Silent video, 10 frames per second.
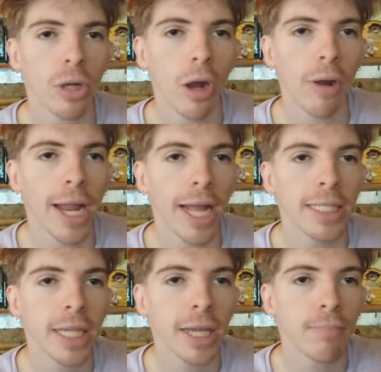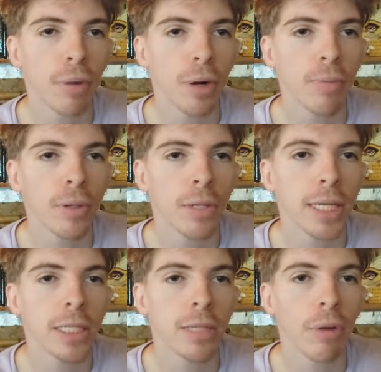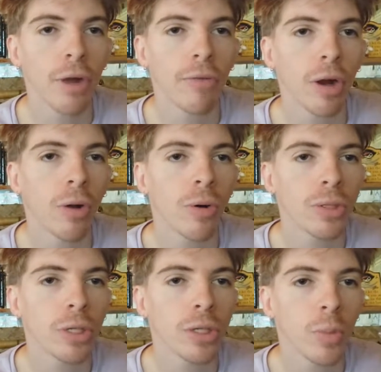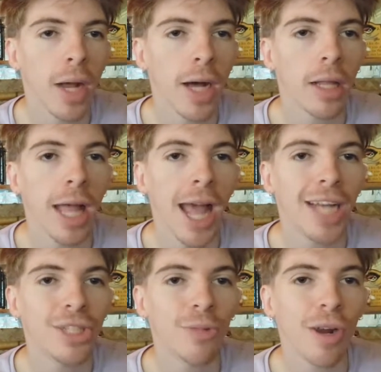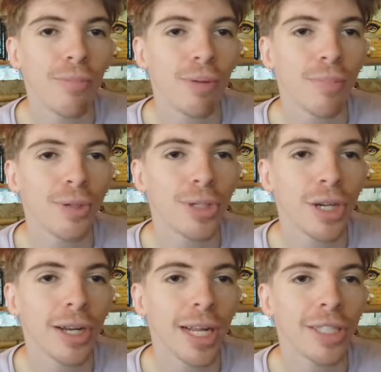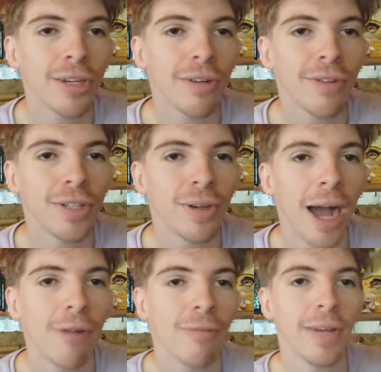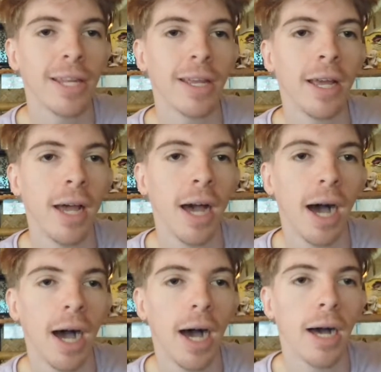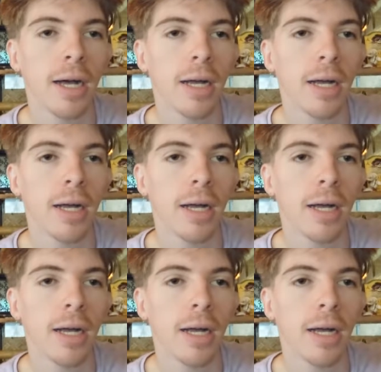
All right, I'd say purple is a part of our culture as well, as you wear a purple shirt as your official outfit. Uh,